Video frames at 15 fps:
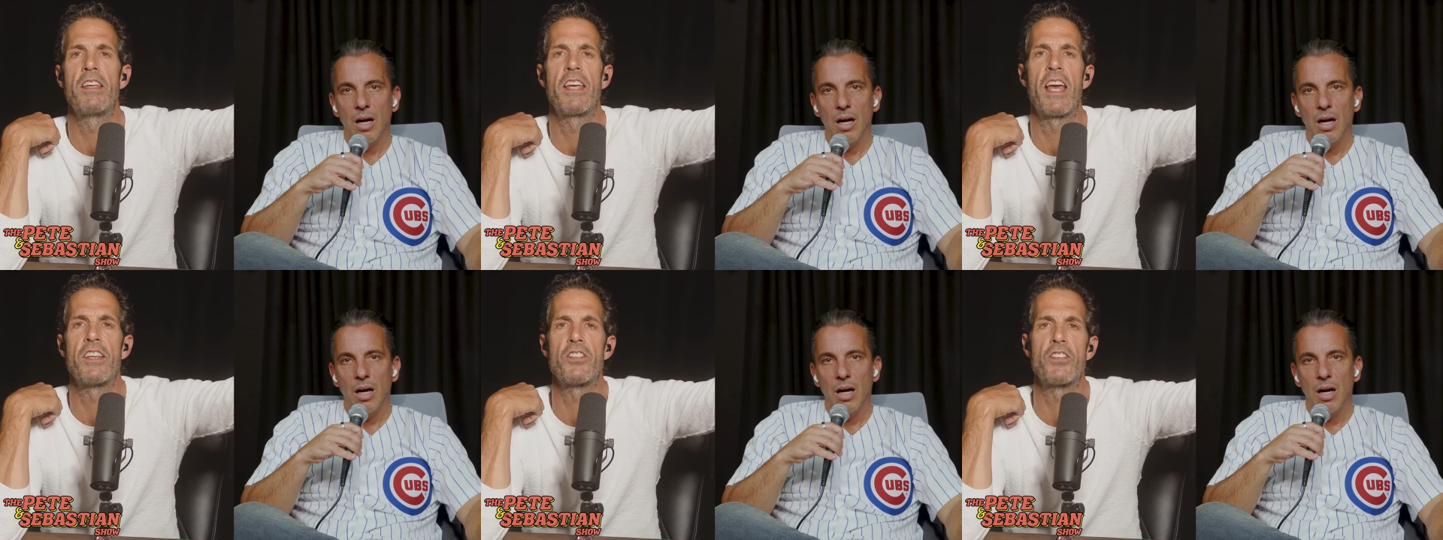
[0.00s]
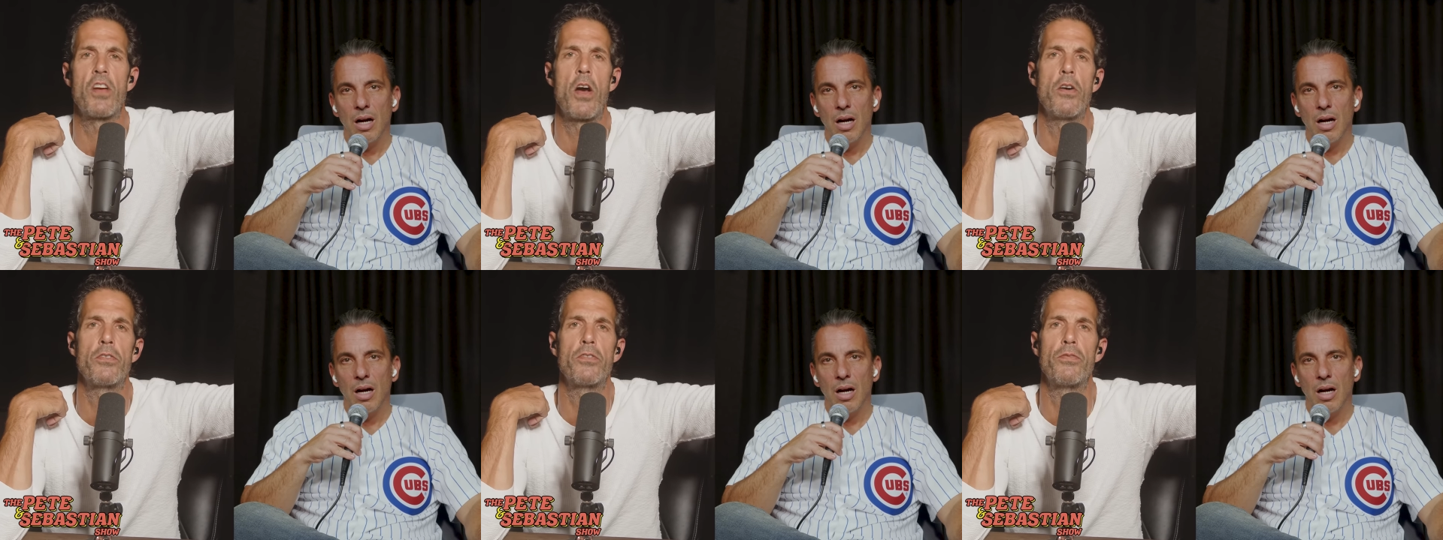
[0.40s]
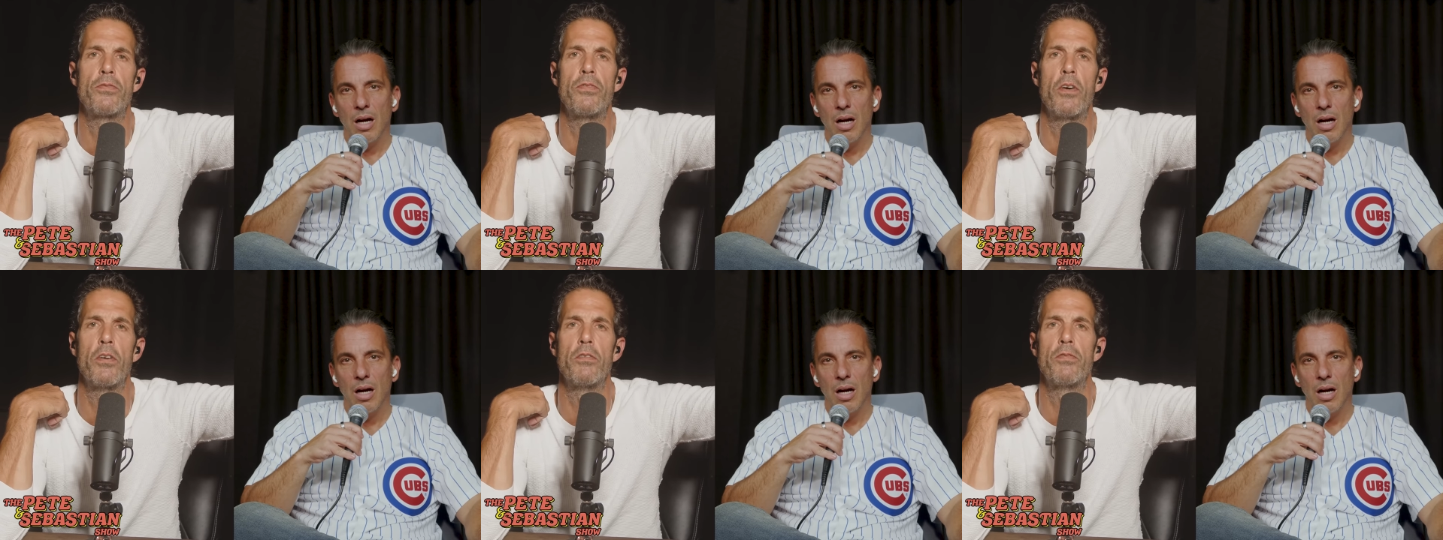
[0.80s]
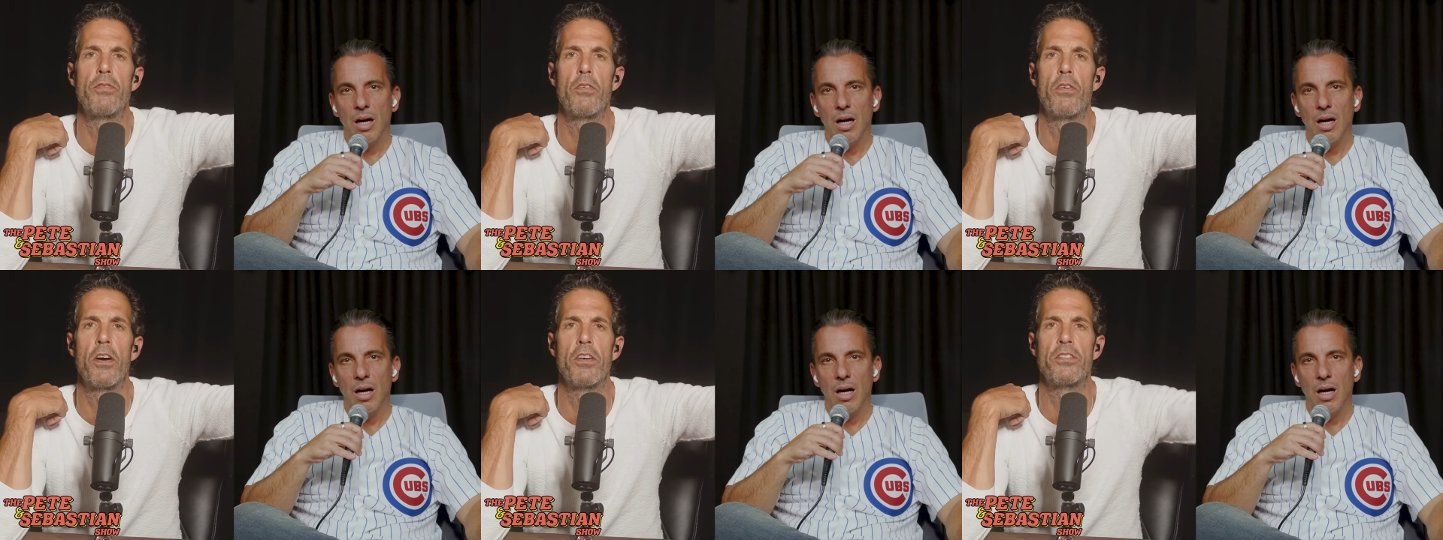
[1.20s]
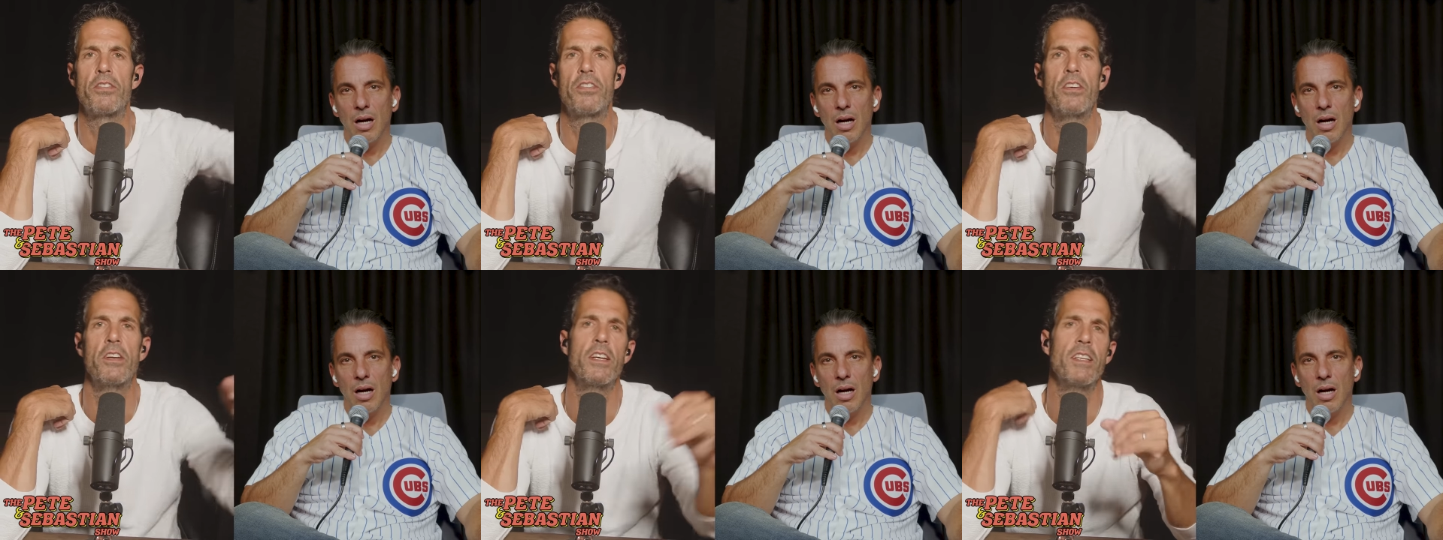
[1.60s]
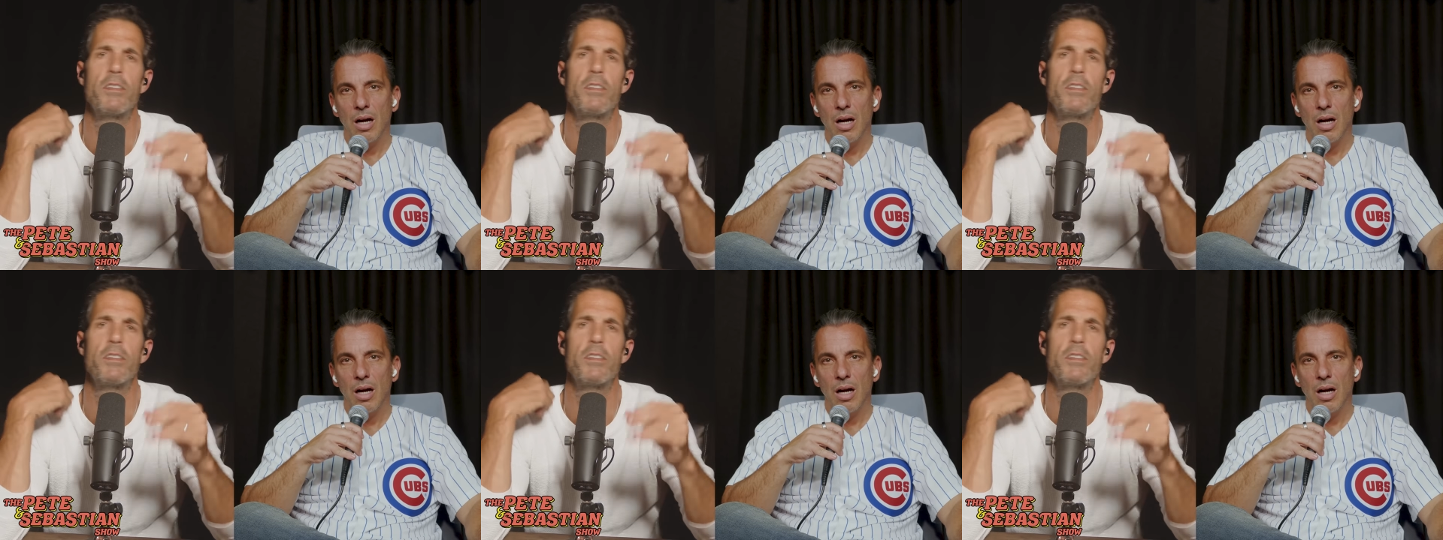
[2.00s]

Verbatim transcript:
Speaker 1: catch skunks for, for us.